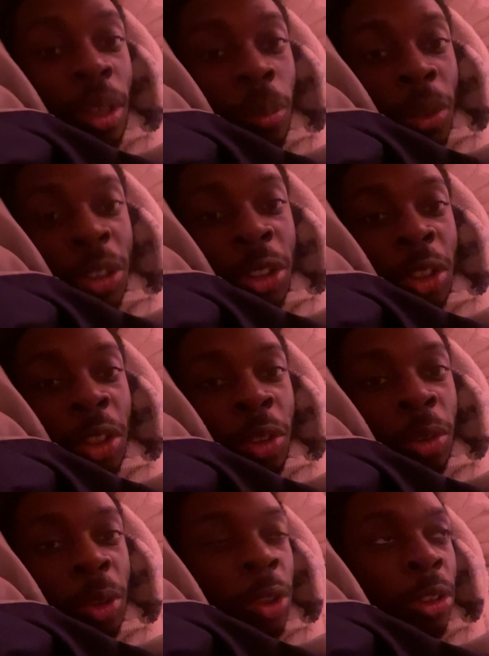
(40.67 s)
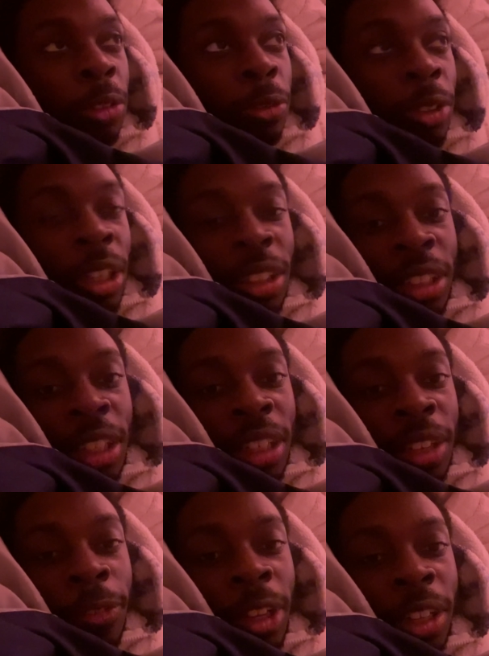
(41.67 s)
but you don't use it for like
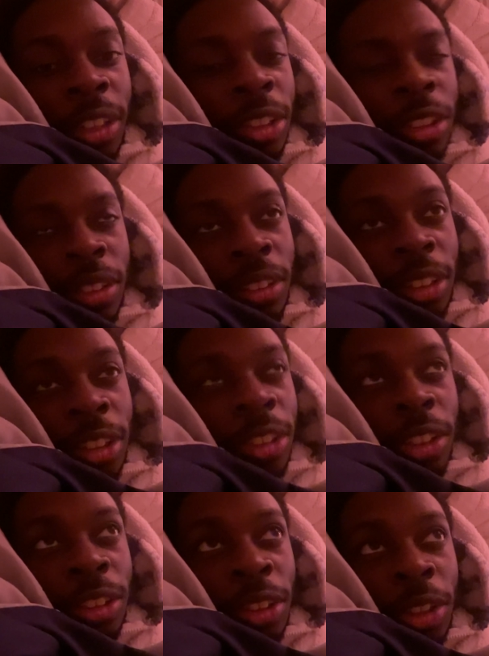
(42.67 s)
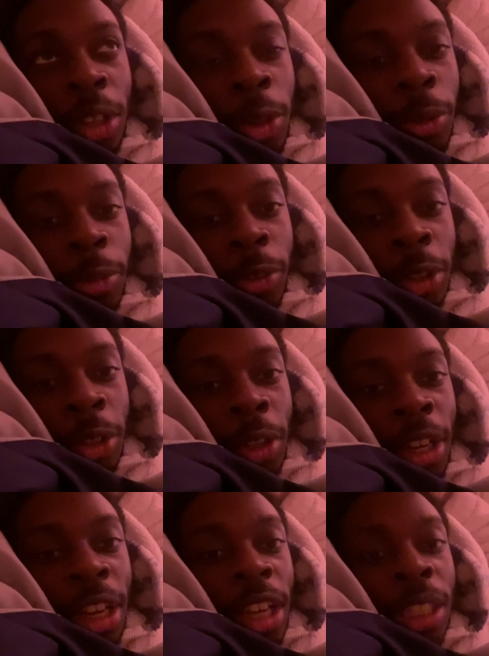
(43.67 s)
negative things, this doesn't go with you.
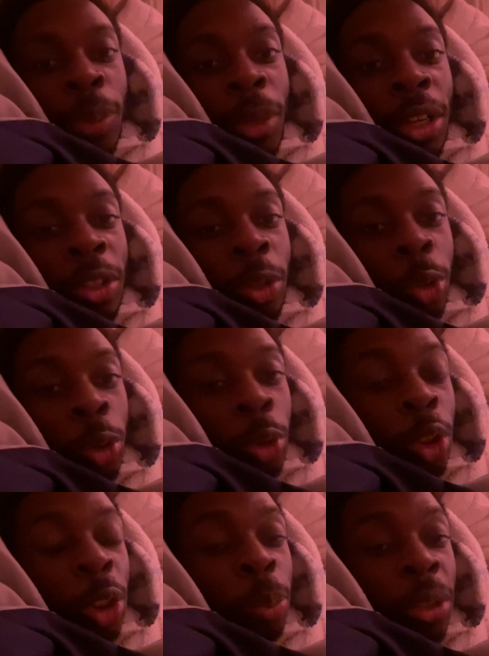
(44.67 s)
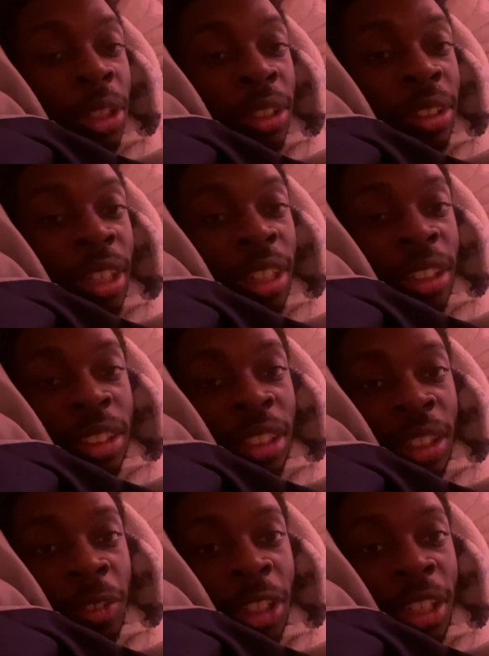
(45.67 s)
It's about those who spread
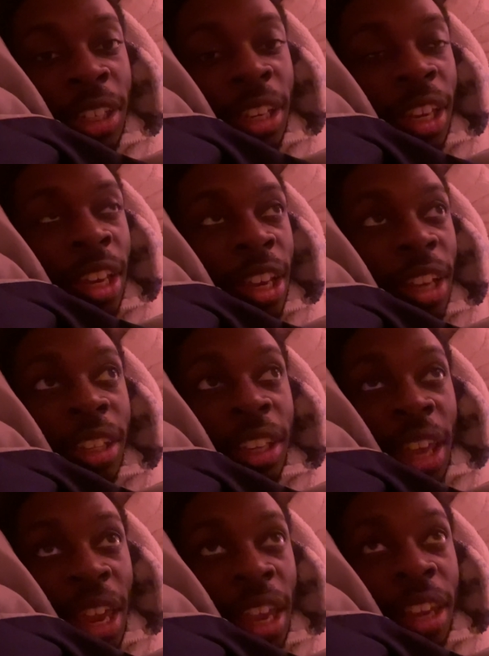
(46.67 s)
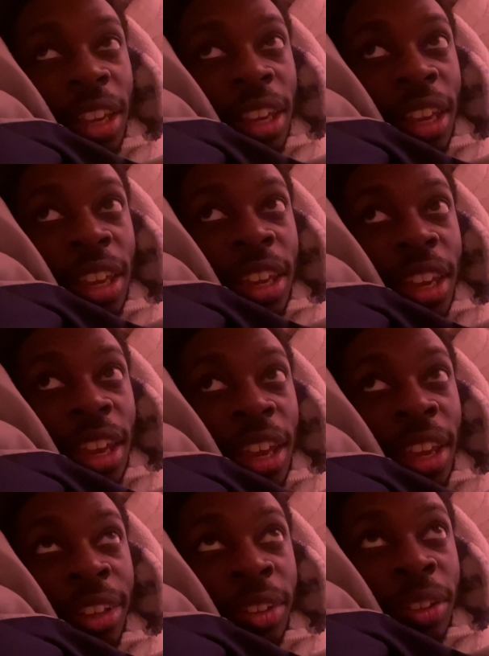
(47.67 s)
negativity and hate
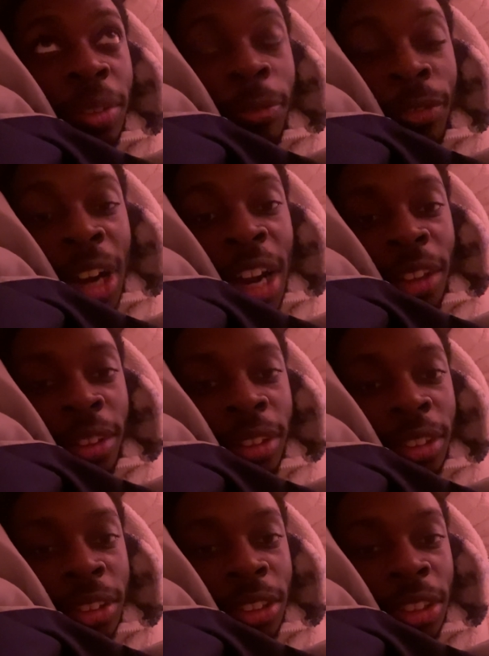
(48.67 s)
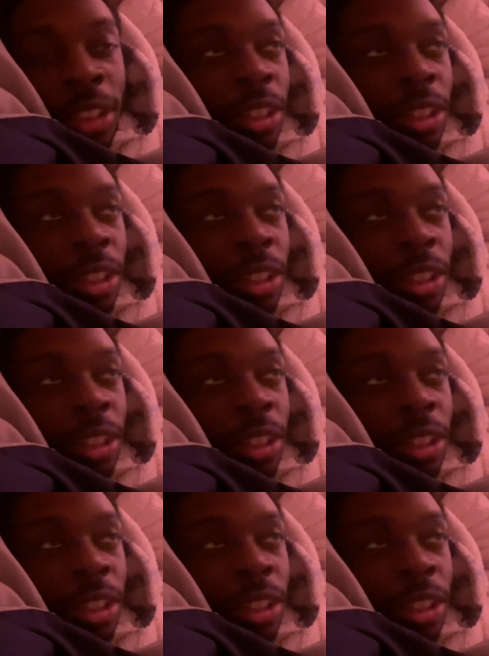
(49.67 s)
and violence